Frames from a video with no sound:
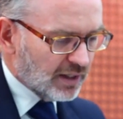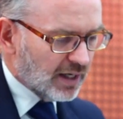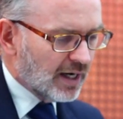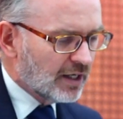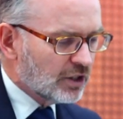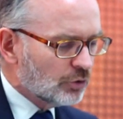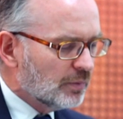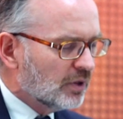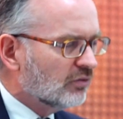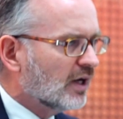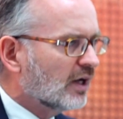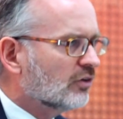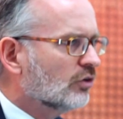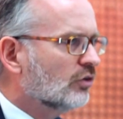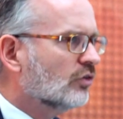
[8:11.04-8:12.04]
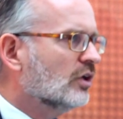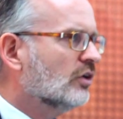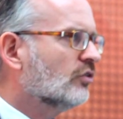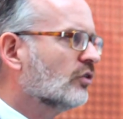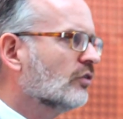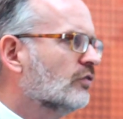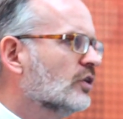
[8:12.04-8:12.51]
The argument that there is
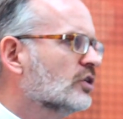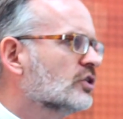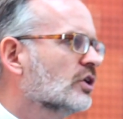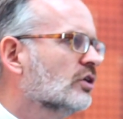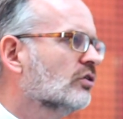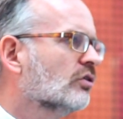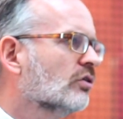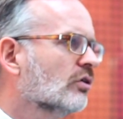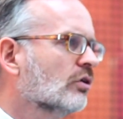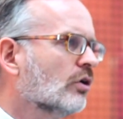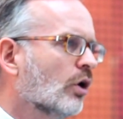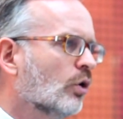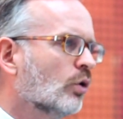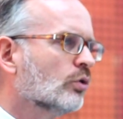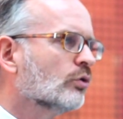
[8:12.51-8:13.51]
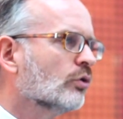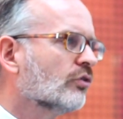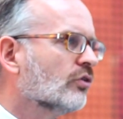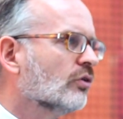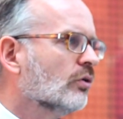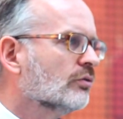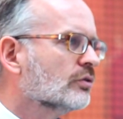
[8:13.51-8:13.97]
insufficient gold or
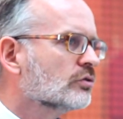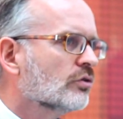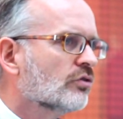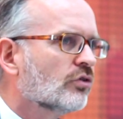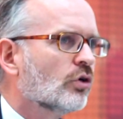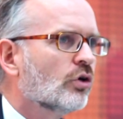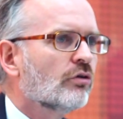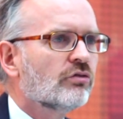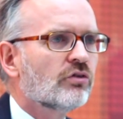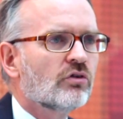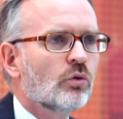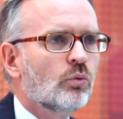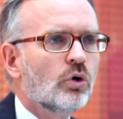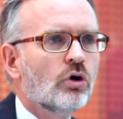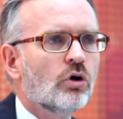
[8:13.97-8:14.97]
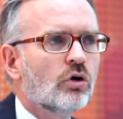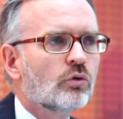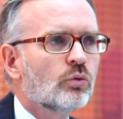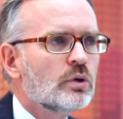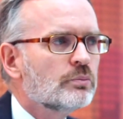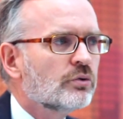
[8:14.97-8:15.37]
silver reserves in the world,